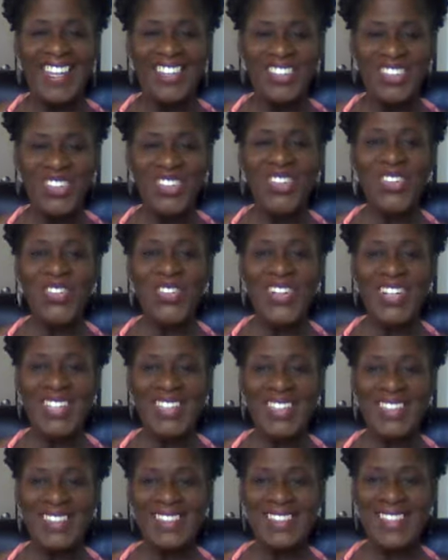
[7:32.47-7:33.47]
do
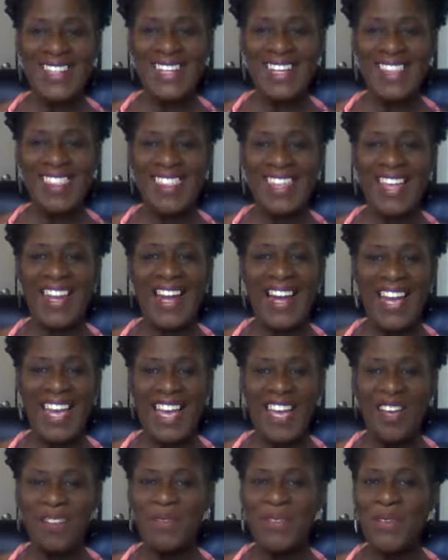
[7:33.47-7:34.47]
want to say that I
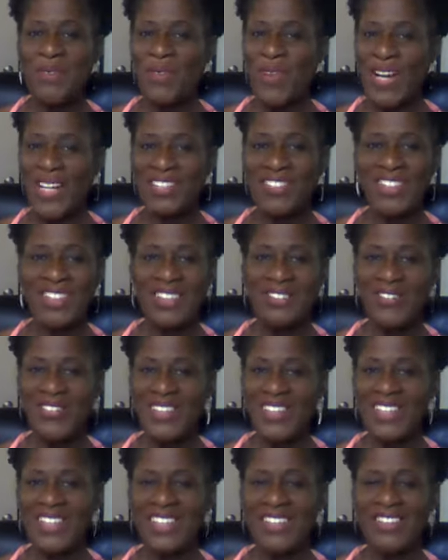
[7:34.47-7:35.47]
have been watching
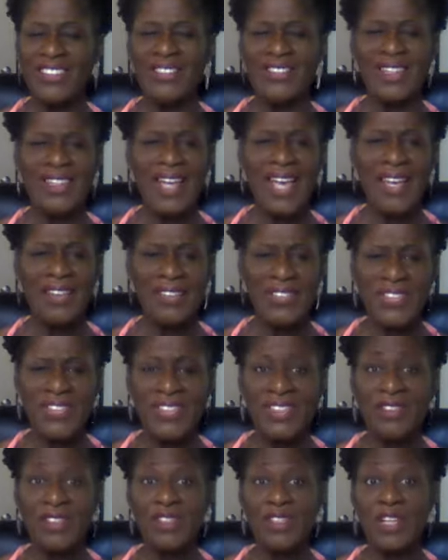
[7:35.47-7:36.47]
videos and have
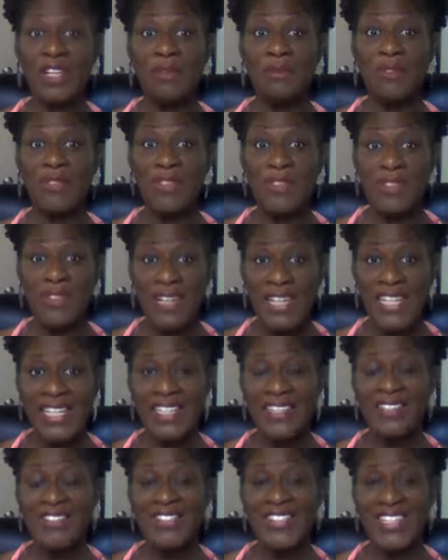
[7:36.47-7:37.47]
seen some
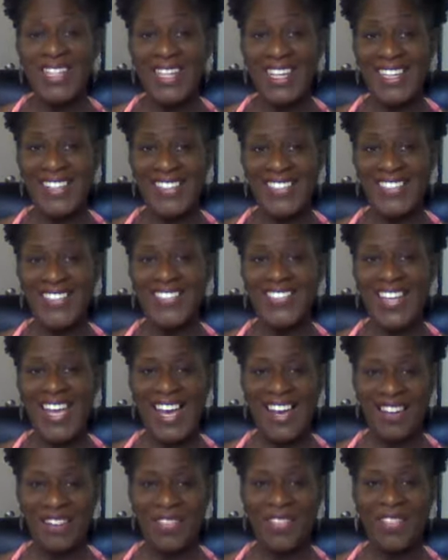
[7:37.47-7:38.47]
great creators
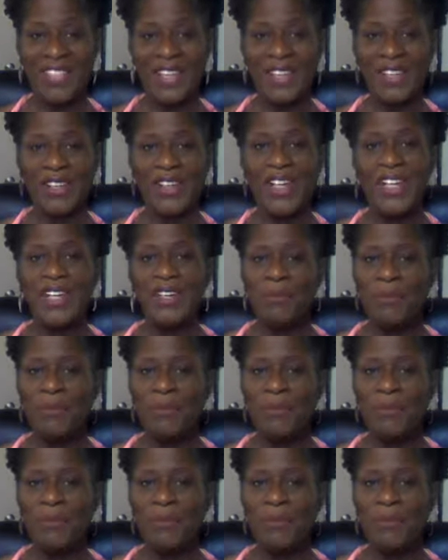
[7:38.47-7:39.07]
out there,